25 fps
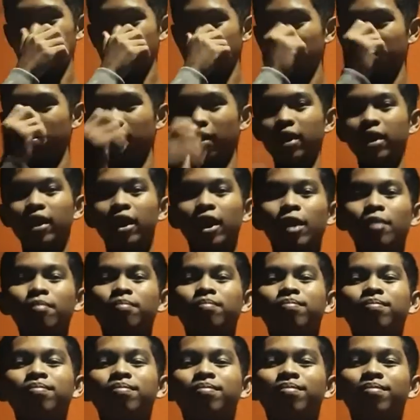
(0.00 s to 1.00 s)
My
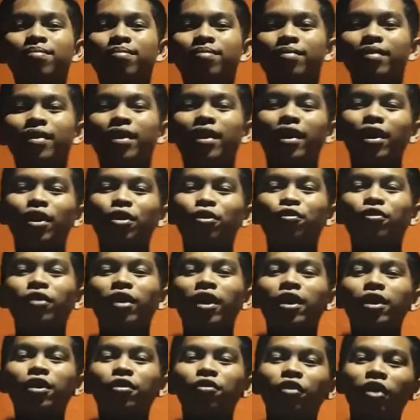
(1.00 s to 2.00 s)
name
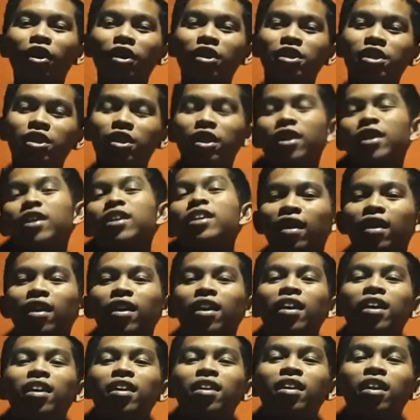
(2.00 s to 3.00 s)
Naufal Hanifiansyah,
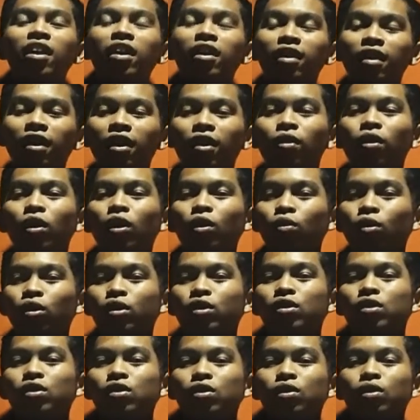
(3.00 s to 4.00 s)
and right now I
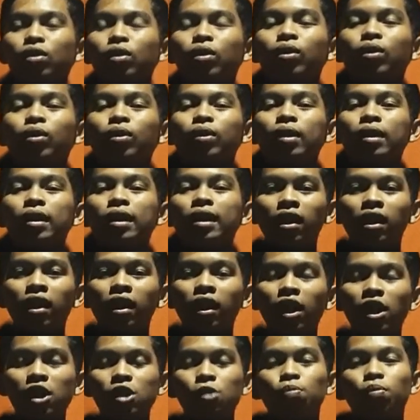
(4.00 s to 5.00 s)
want to
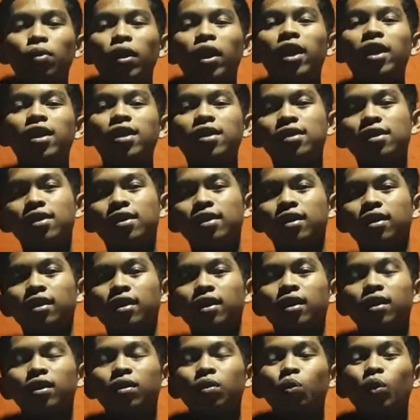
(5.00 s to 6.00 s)
explain
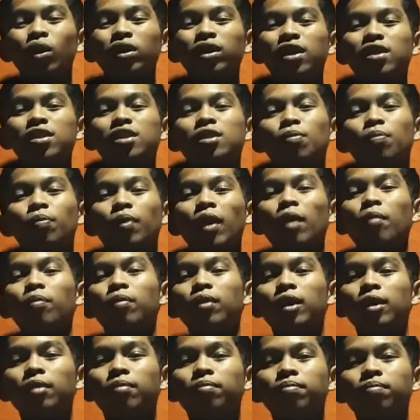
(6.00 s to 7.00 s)
what is the
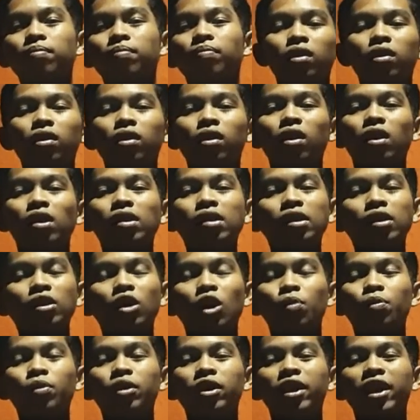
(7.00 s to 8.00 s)
problem on
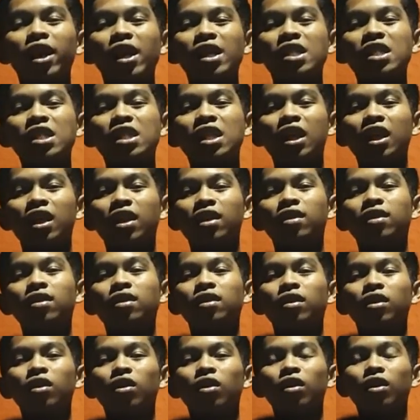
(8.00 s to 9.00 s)
communication
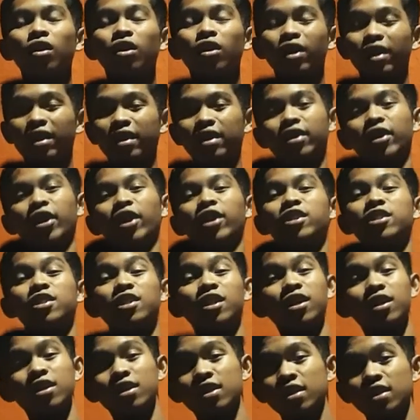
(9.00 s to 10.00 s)
or
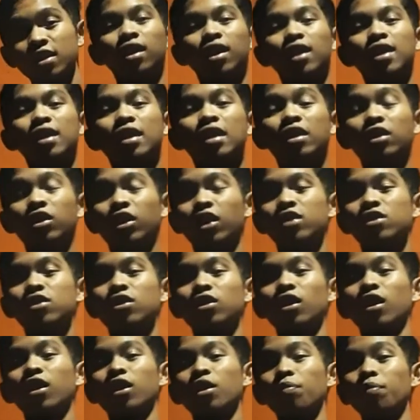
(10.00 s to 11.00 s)
interactions in
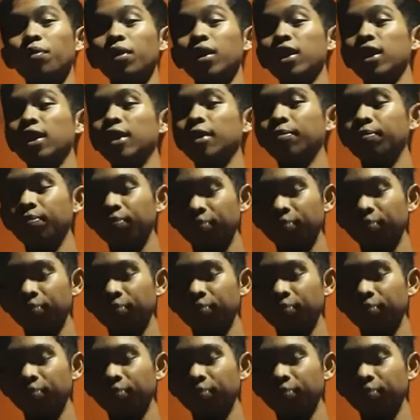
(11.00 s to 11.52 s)
international company.